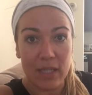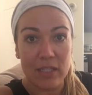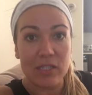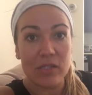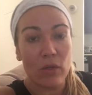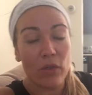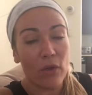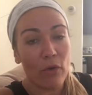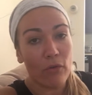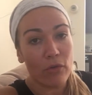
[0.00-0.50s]
And
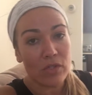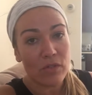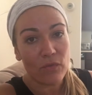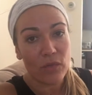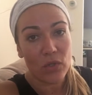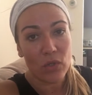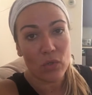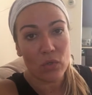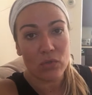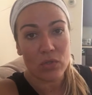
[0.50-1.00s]
so those of
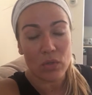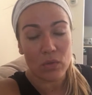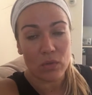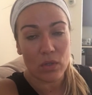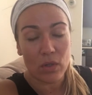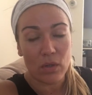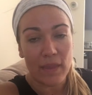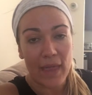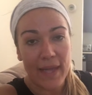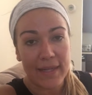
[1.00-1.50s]
you who don't
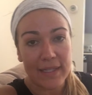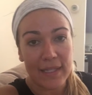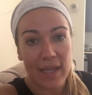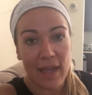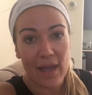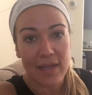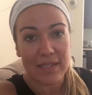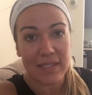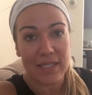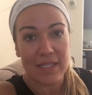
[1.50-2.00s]
know,
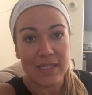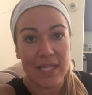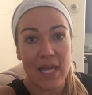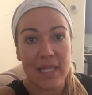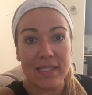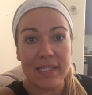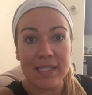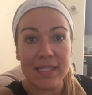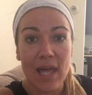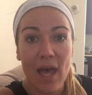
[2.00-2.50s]
lactic acid is
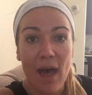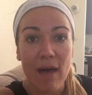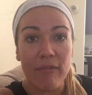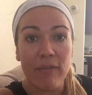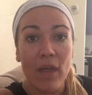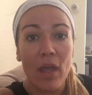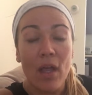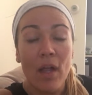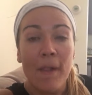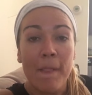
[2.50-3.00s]
that stuff
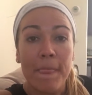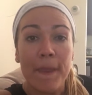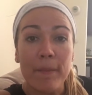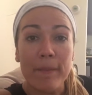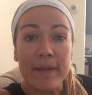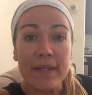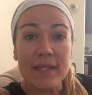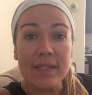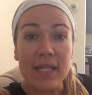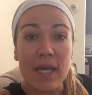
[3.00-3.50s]
that
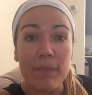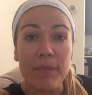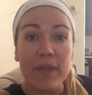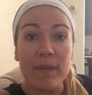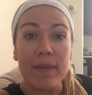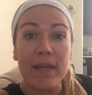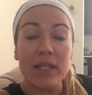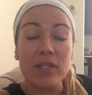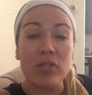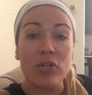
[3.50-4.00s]
builds up
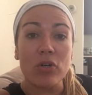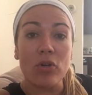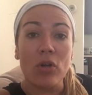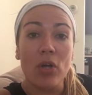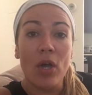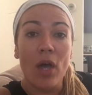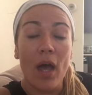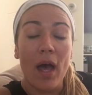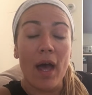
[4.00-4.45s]
that makes your